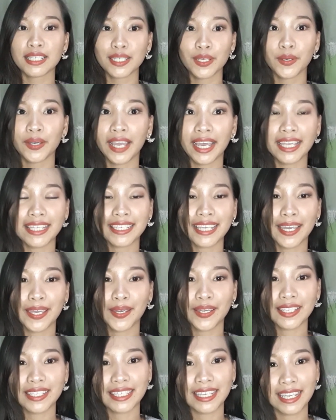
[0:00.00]
So guys,
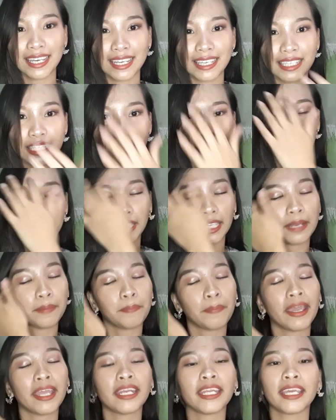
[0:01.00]
ayun si Elizabeth
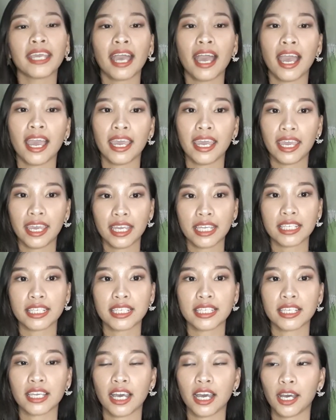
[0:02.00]
and Penny nga is
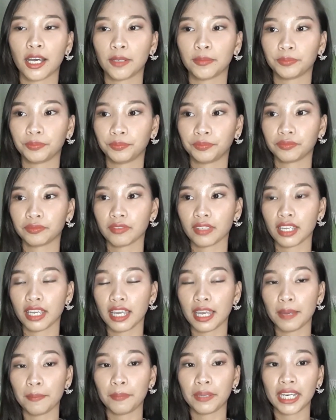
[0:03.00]

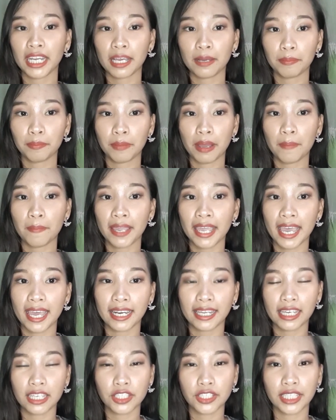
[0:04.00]

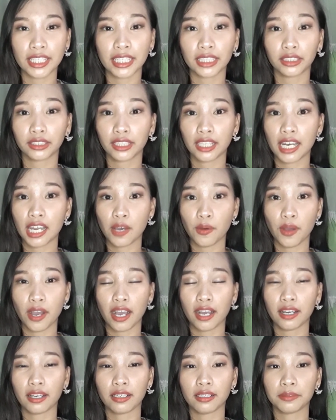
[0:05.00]
pinagmamay-arian siya ng
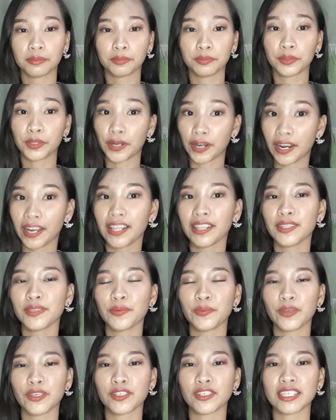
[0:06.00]
dalawang girls,
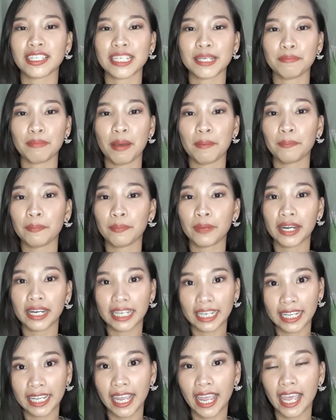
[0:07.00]
which is si Ma'am
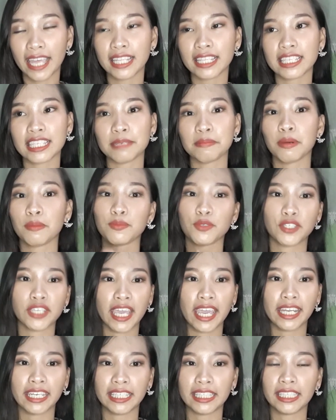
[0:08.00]
Marie and si Ma'am
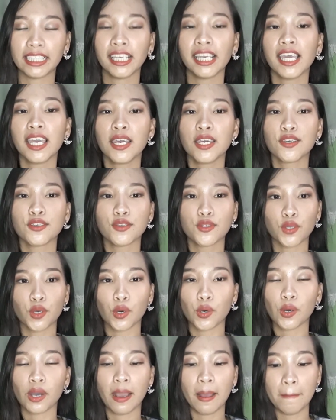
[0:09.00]
Jenny.
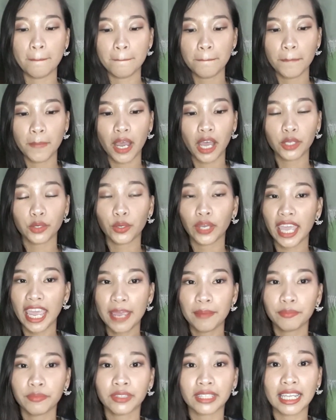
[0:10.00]
So, yung
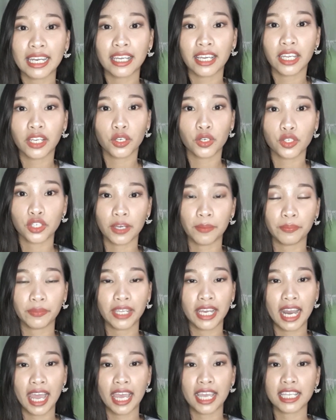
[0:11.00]
aim talaga ng shop
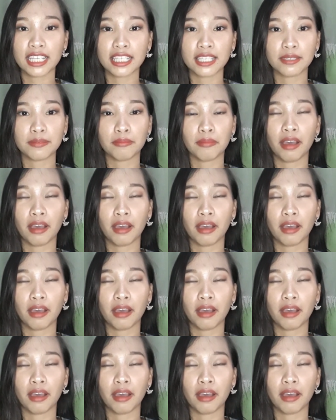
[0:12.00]
nila is